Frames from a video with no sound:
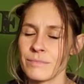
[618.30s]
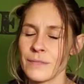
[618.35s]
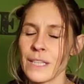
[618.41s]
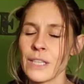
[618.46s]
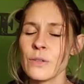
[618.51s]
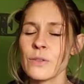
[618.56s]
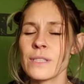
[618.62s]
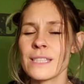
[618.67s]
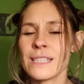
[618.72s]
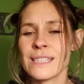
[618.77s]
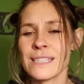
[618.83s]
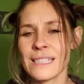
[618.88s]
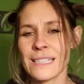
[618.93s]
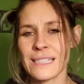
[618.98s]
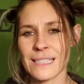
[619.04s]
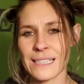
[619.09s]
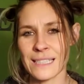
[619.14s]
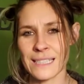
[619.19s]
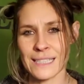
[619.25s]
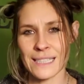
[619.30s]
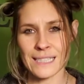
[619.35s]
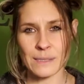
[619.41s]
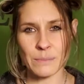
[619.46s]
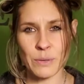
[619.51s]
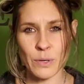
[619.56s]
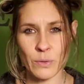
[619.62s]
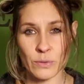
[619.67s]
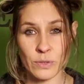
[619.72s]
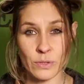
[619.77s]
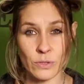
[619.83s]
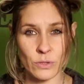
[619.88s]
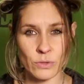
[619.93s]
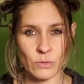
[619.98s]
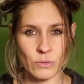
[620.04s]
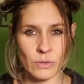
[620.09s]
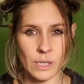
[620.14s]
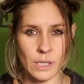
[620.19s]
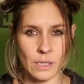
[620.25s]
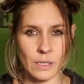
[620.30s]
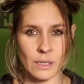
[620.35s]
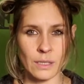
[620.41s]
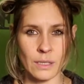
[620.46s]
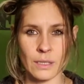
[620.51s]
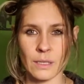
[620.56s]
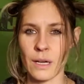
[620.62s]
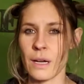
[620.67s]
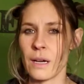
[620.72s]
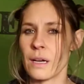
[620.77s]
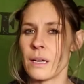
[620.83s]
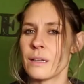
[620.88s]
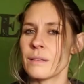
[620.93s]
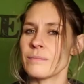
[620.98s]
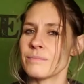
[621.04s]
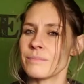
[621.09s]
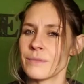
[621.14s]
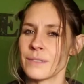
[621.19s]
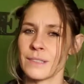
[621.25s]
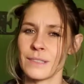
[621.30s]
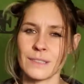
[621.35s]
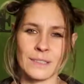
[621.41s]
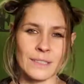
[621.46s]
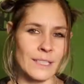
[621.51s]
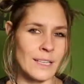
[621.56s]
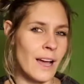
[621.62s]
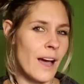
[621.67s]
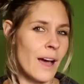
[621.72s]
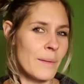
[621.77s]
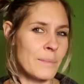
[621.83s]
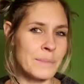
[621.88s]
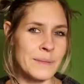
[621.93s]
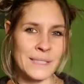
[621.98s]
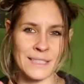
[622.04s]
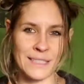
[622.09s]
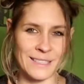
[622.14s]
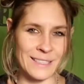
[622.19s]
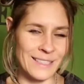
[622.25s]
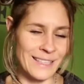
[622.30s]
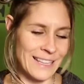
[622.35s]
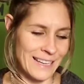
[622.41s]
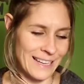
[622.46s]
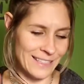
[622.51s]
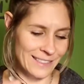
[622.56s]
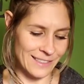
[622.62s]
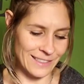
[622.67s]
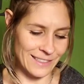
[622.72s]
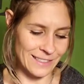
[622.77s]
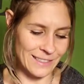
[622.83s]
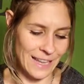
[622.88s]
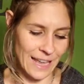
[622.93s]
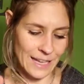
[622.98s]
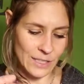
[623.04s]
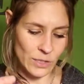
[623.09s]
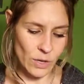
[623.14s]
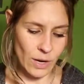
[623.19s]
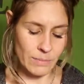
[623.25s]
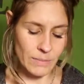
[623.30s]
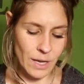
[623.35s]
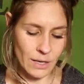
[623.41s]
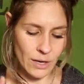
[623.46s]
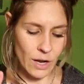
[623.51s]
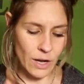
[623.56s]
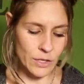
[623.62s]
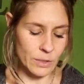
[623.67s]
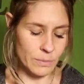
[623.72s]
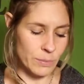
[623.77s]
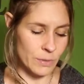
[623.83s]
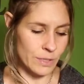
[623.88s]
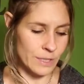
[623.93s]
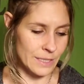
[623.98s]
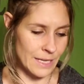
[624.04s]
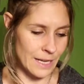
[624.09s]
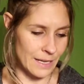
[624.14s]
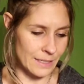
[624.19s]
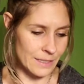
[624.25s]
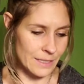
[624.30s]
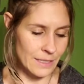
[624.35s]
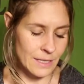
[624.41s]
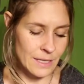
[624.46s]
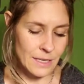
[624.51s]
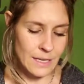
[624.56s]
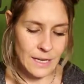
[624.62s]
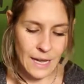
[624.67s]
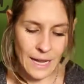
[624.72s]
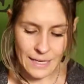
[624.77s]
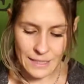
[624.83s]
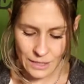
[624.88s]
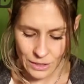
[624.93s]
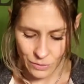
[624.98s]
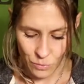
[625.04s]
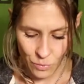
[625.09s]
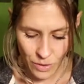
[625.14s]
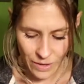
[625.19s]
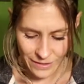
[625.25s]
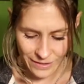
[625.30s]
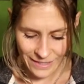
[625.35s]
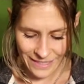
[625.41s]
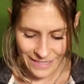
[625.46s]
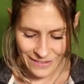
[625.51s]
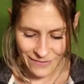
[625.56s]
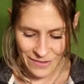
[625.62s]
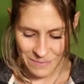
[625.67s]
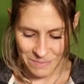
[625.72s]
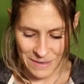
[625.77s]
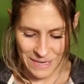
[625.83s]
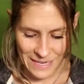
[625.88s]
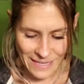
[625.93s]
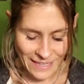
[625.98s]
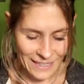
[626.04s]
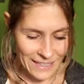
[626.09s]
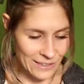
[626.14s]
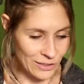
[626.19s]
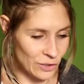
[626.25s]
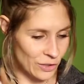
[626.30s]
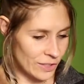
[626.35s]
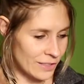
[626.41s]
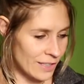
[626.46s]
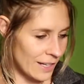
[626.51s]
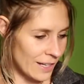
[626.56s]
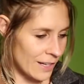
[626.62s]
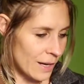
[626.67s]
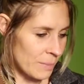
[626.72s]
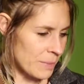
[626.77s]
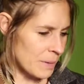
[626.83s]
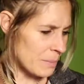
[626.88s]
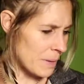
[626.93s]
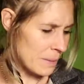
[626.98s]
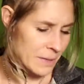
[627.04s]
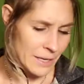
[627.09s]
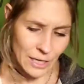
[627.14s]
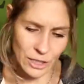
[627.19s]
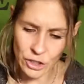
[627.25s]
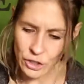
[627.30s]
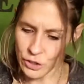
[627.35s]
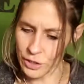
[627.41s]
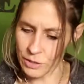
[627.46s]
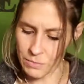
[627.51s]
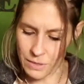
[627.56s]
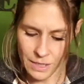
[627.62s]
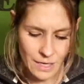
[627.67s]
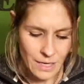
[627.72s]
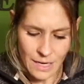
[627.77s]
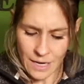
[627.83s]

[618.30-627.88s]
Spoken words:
use the seasons as opposed to the cups and things like that. So I'm not 100% as to what they even mean. I could look that up, and maybe I should, but